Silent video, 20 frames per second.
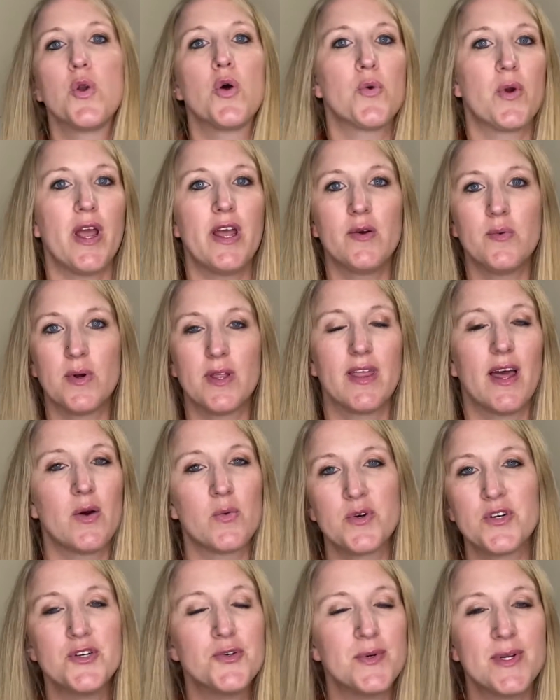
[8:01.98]
okay with how
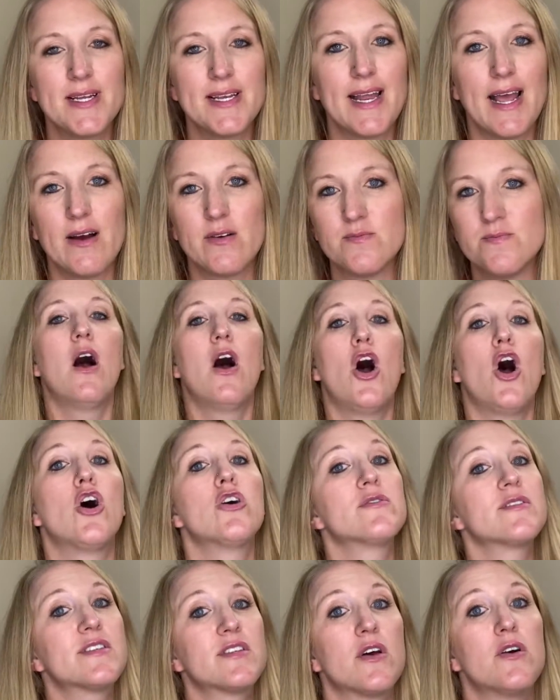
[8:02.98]
we're doing it now.
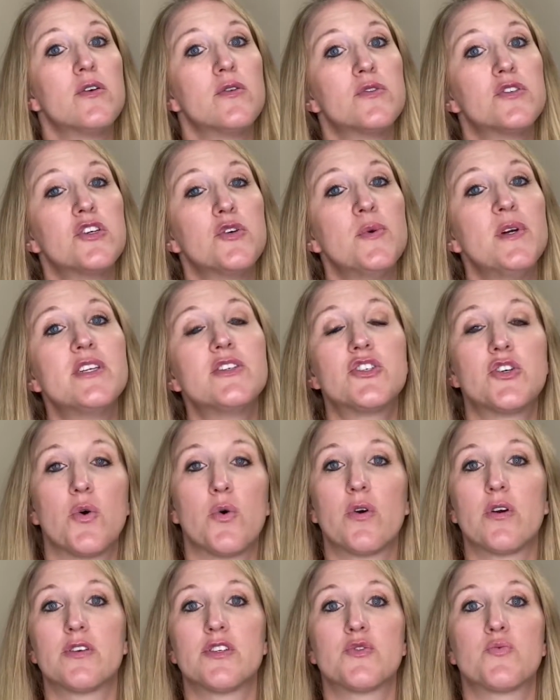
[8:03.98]
Also, doing
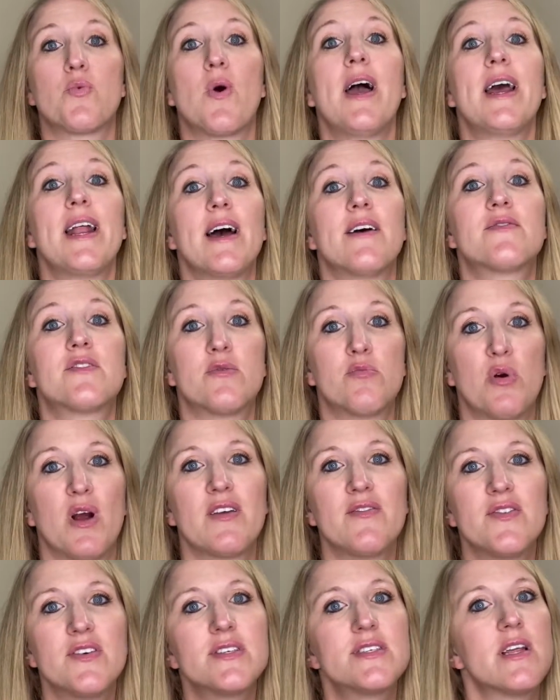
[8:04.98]
chores right after
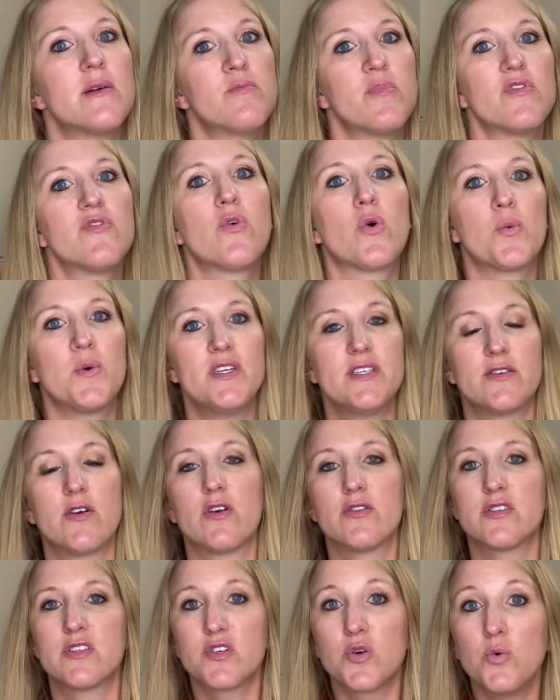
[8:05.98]
breakfast and before we
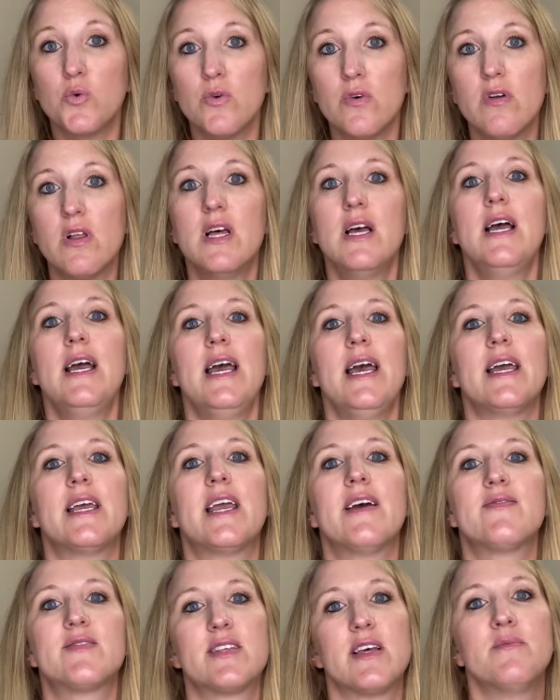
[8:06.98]
start school, it
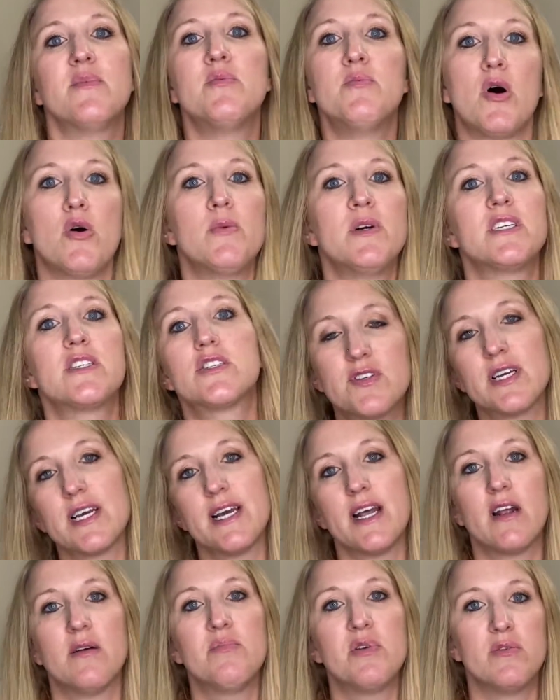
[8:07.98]
gives them a moment to
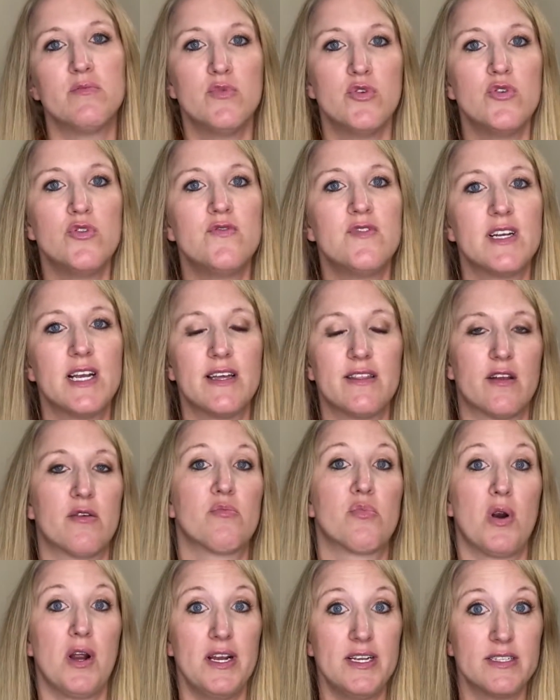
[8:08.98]
get up and move and get their
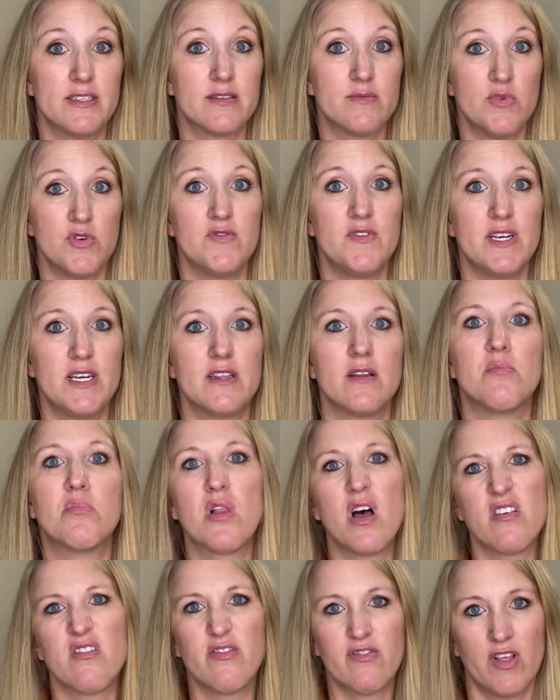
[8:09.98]
brains moving and the
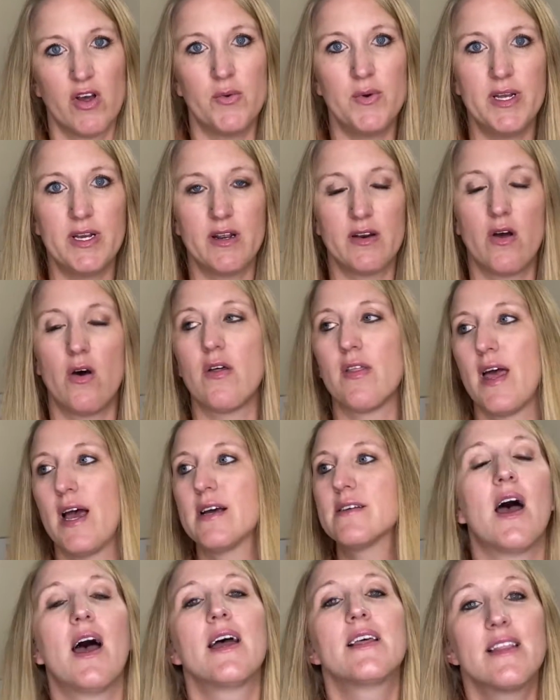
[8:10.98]
blood flowing and all
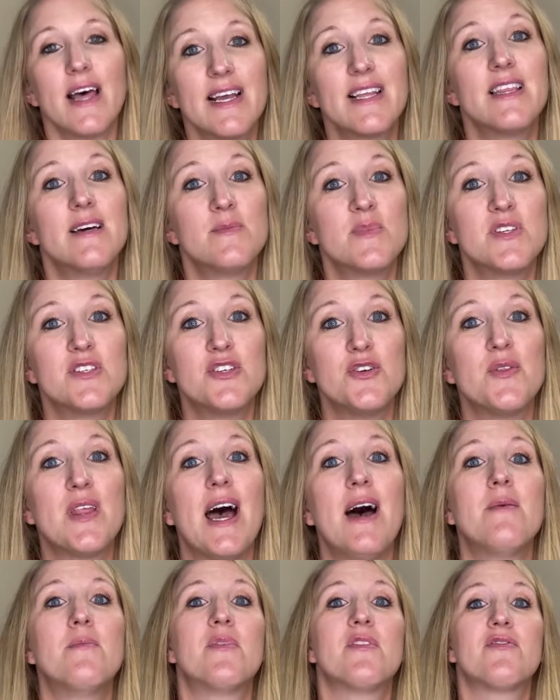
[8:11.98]
that. I like them to do
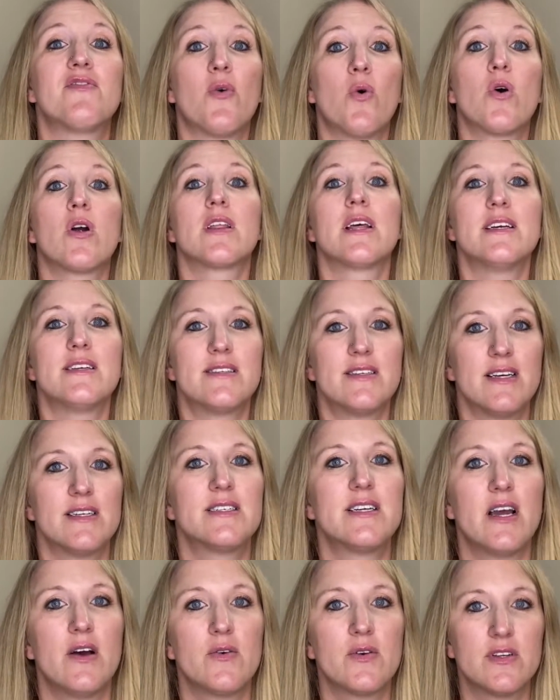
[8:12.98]
that before they sit
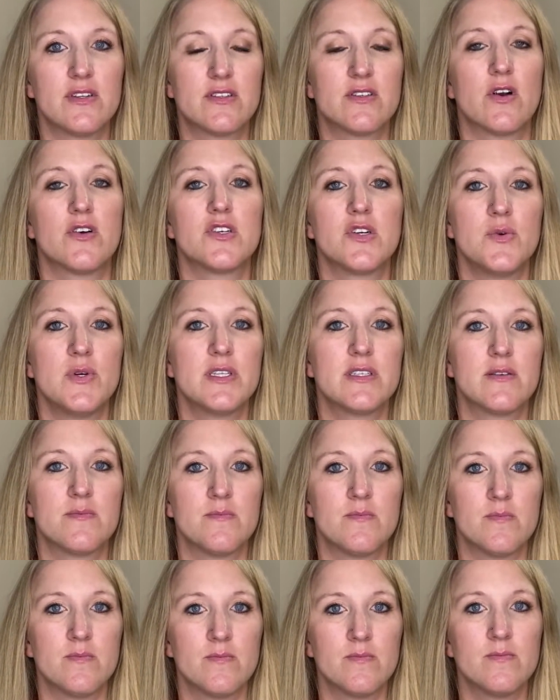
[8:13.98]
down and start doing
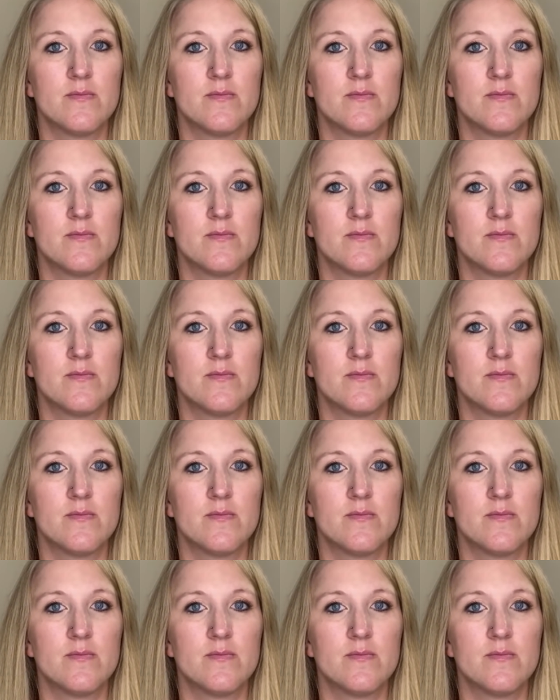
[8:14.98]
some